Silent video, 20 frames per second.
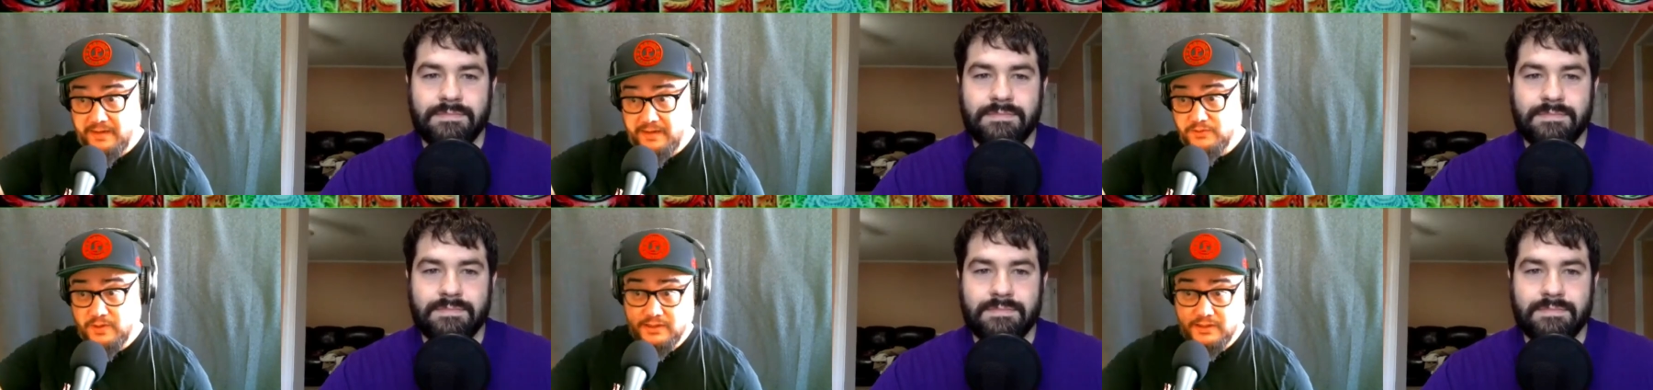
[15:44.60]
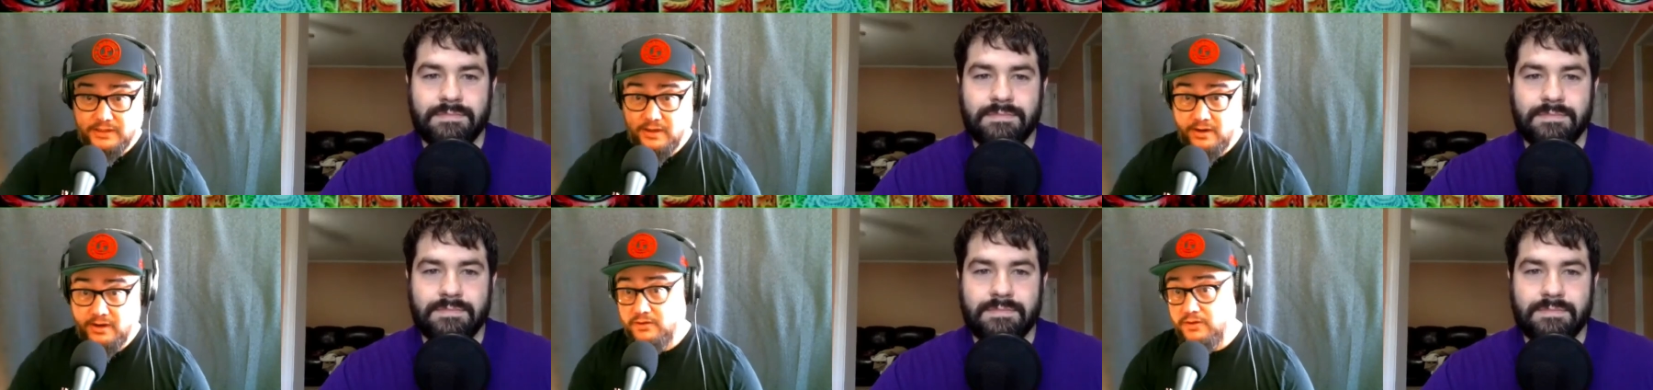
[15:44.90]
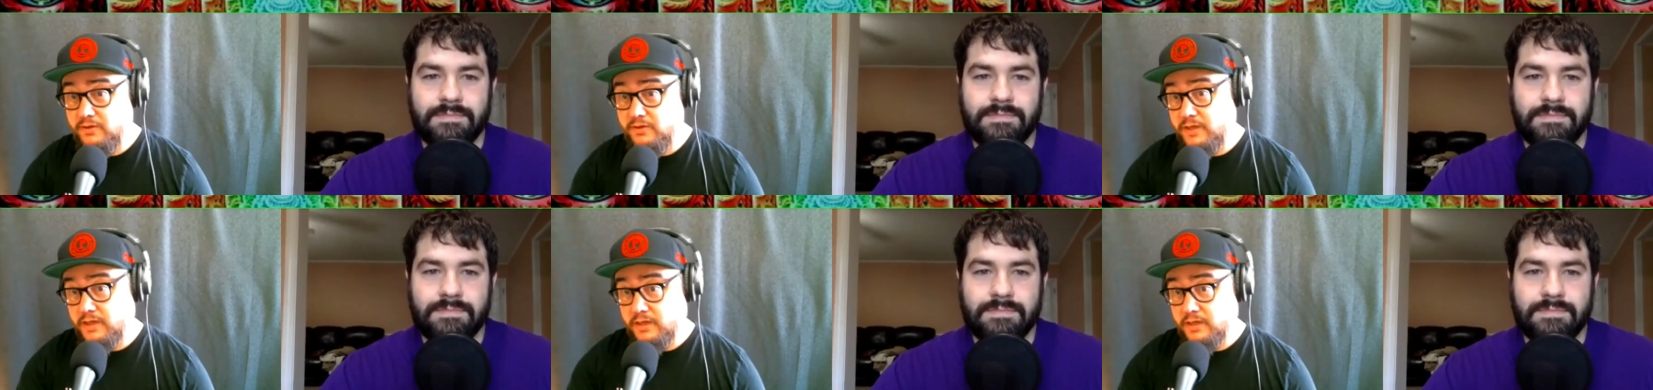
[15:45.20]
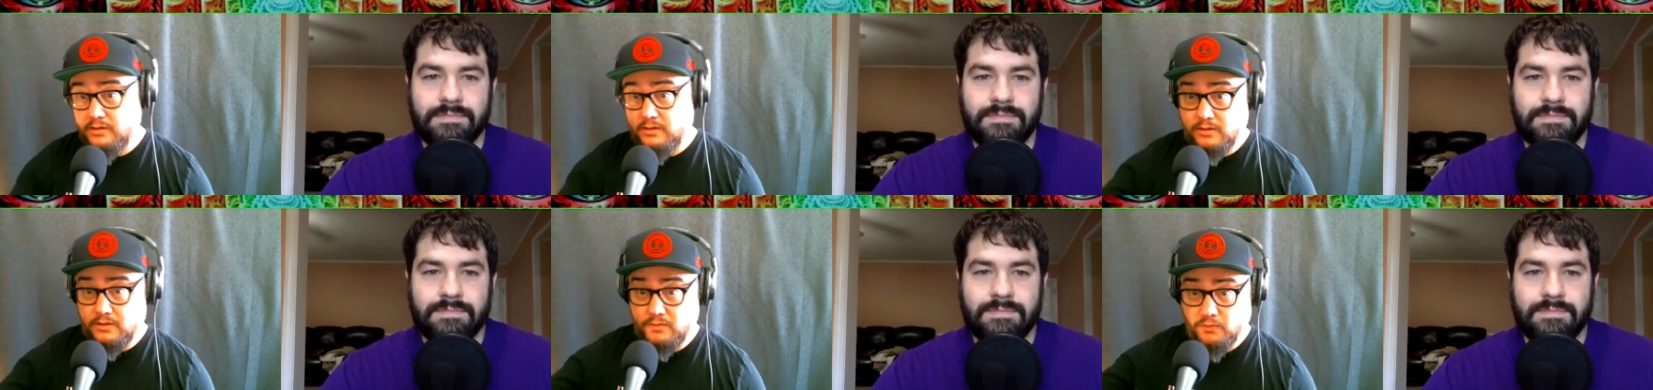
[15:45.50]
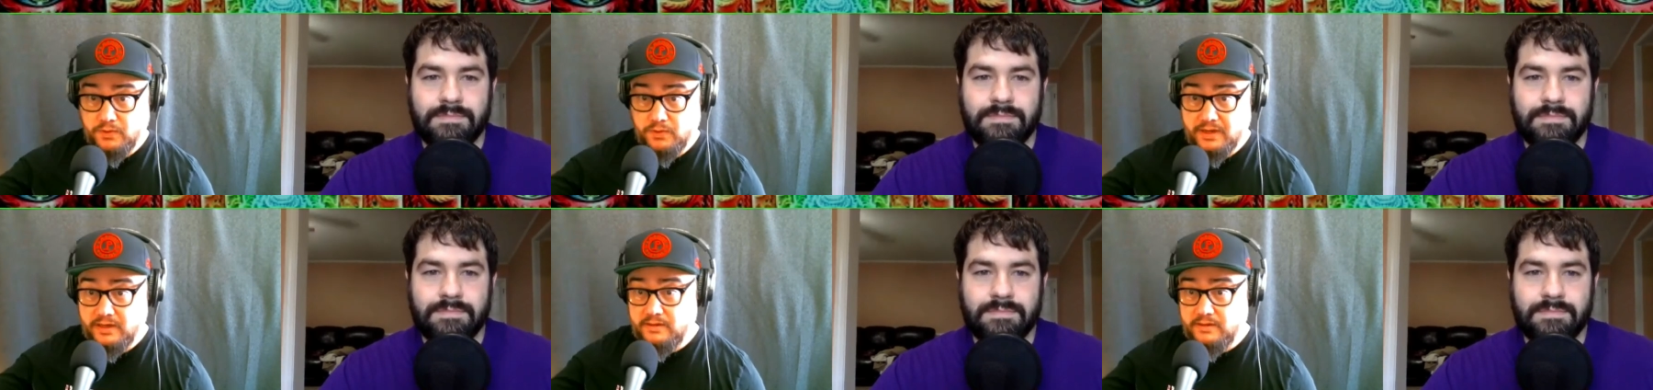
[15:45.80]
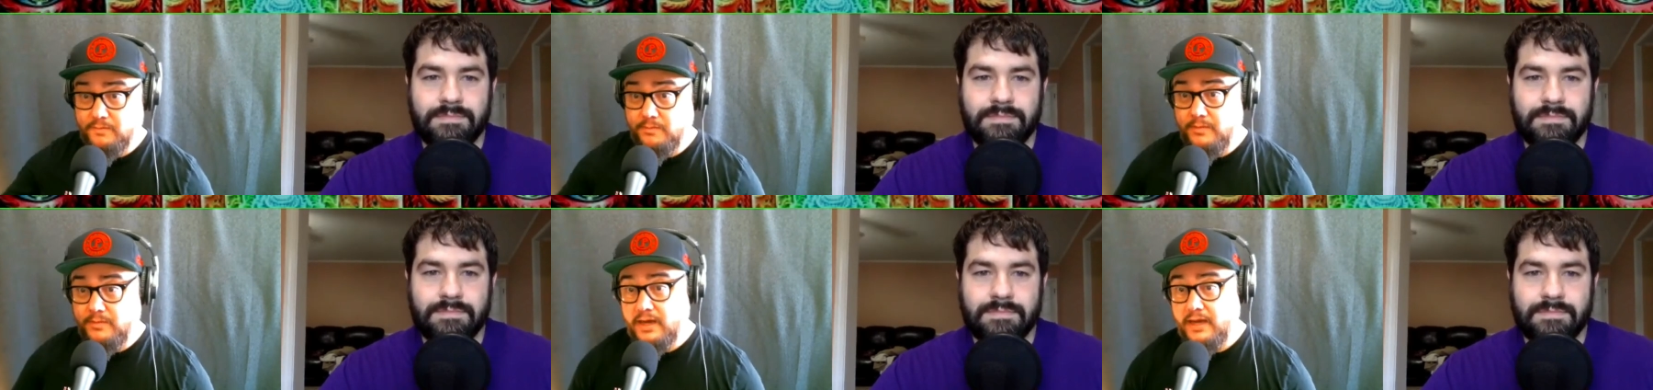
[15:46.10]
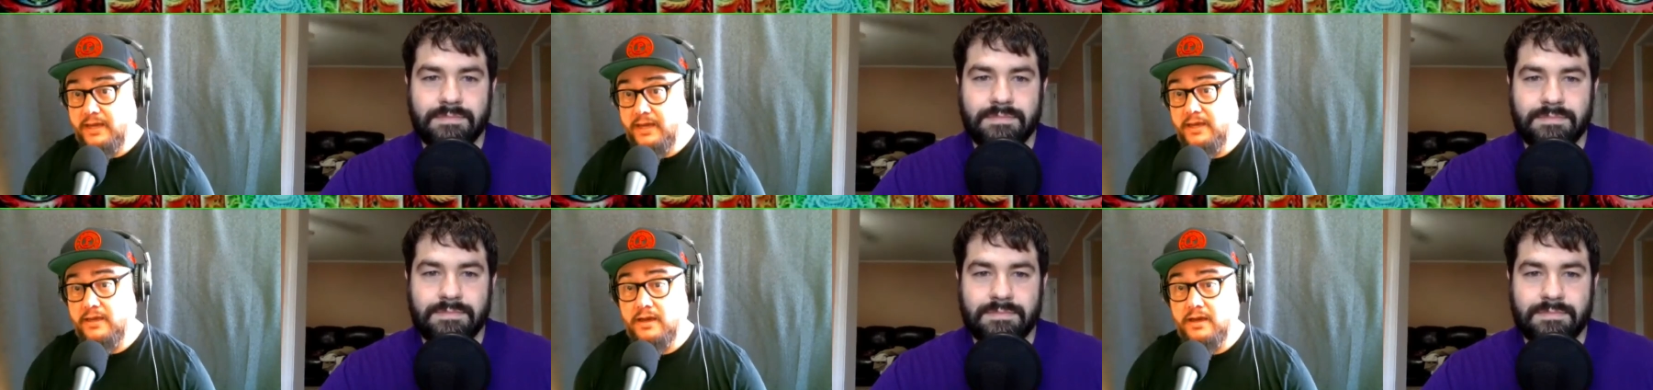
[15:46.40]
Speaker 1: right there. You can read
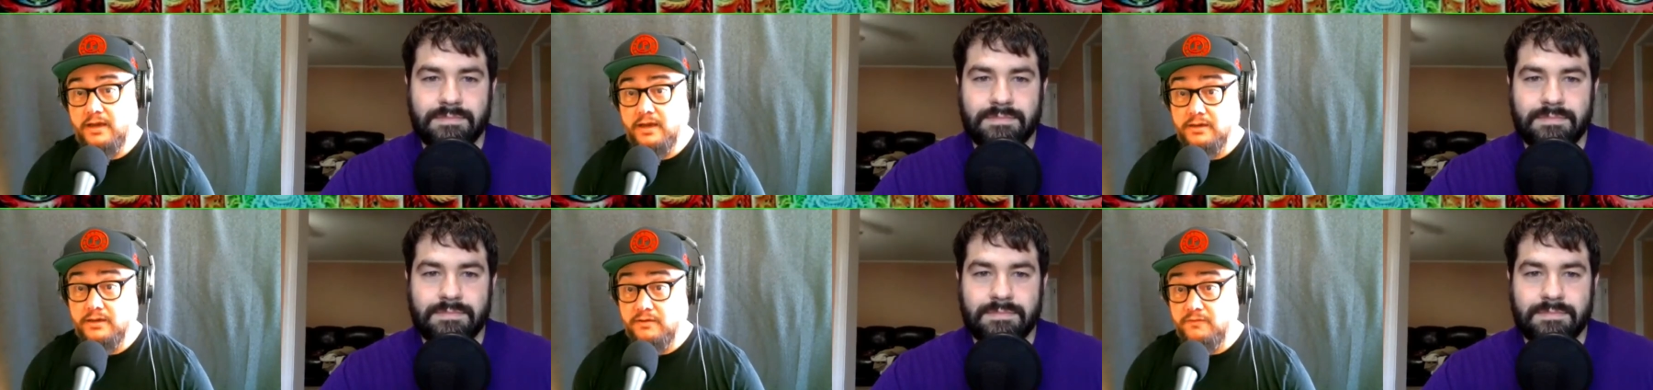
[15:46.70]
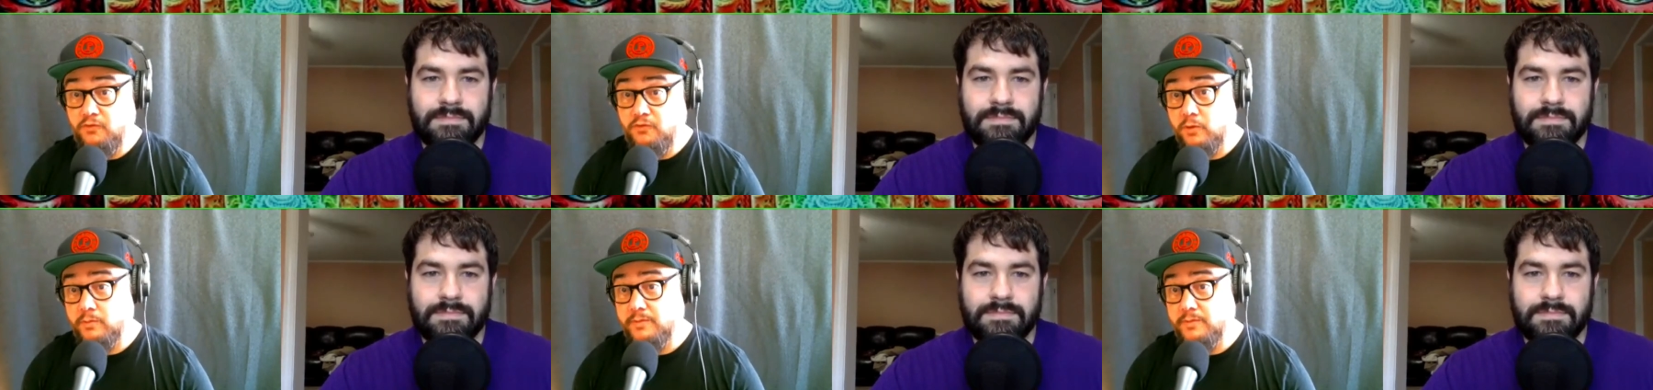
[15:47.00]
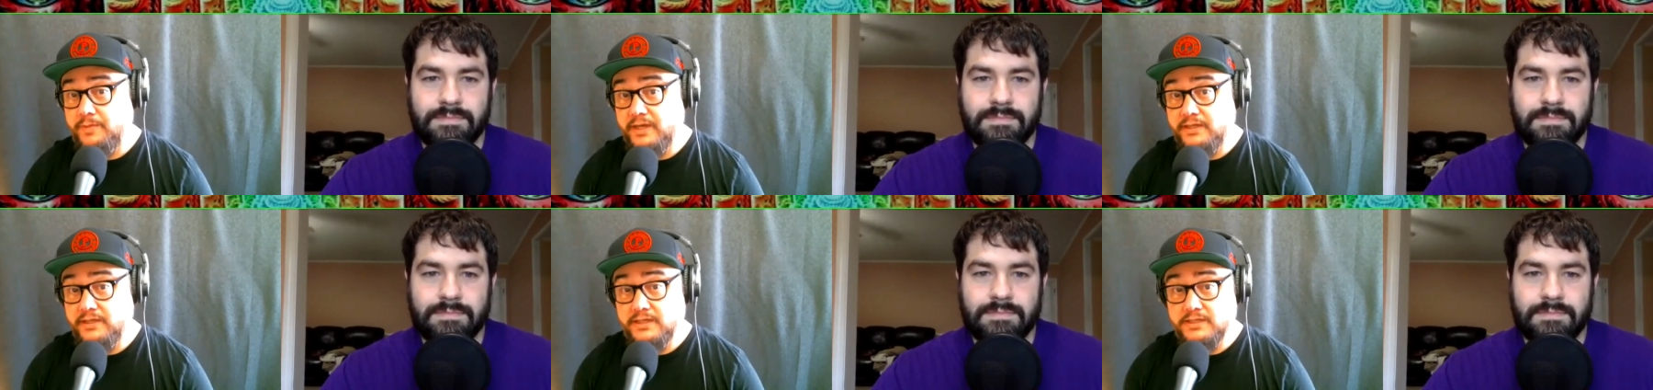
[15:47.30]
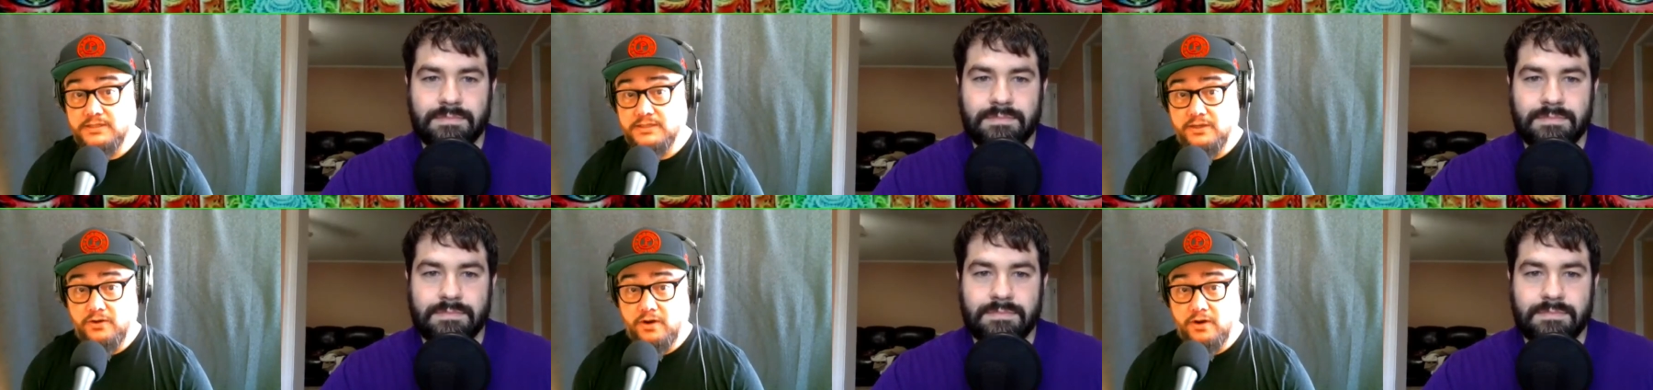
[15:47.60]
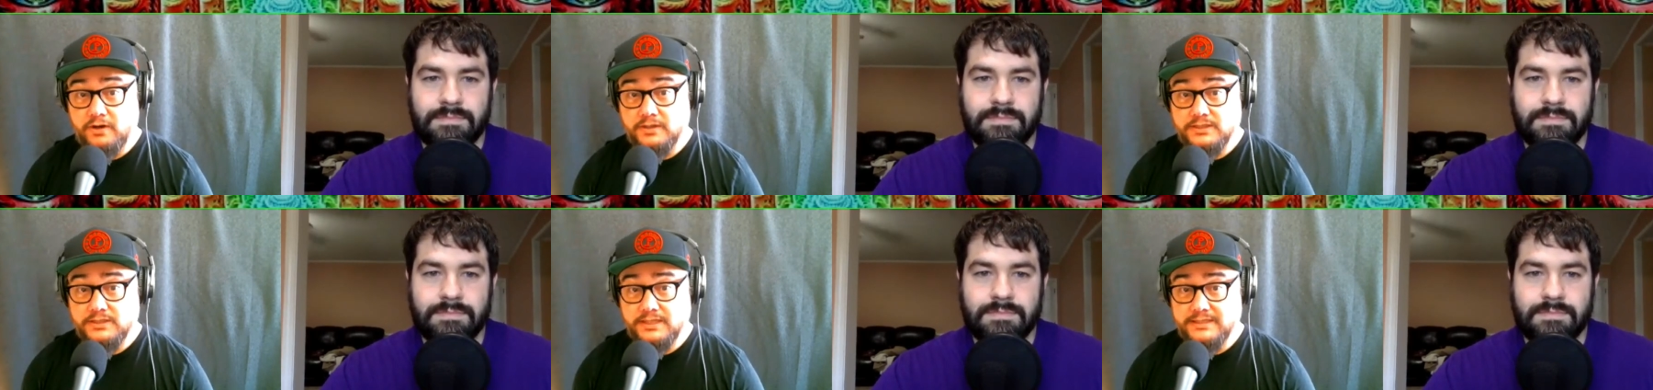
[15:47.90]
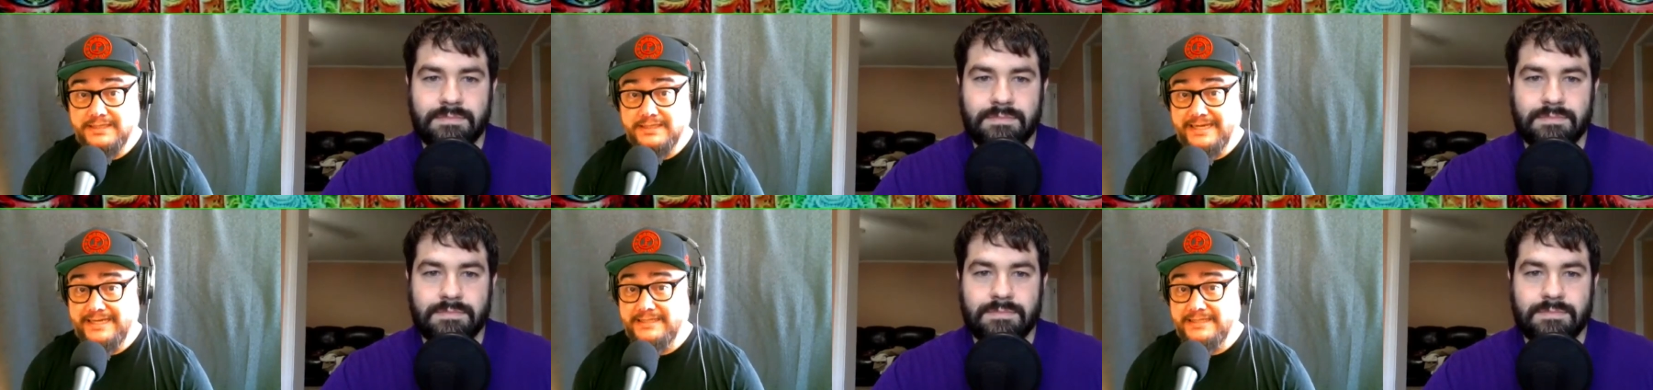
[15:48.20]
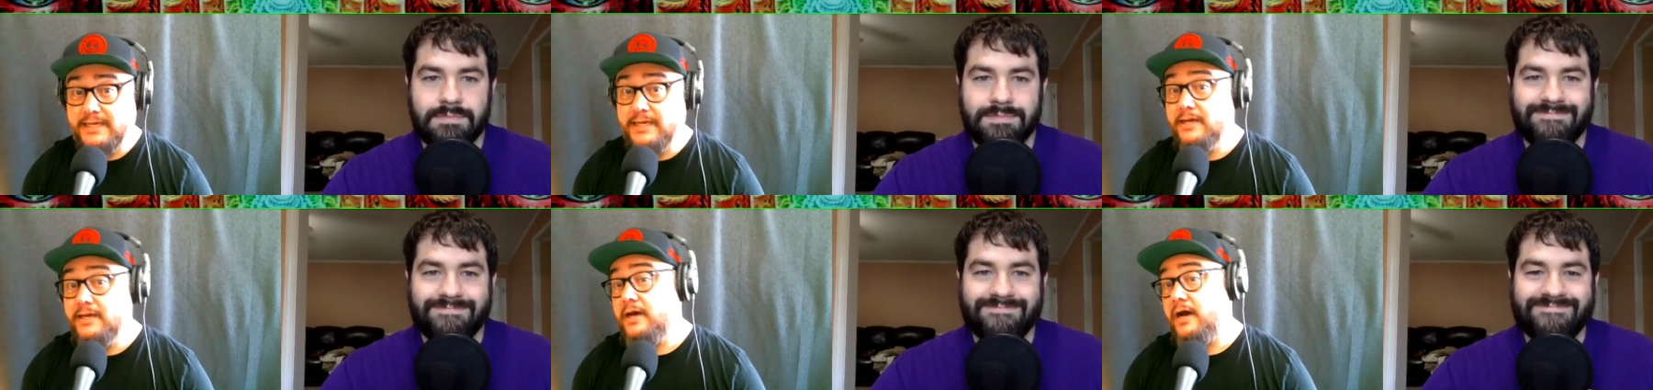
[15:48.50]
my uh, uninformed opinions to your heart's content.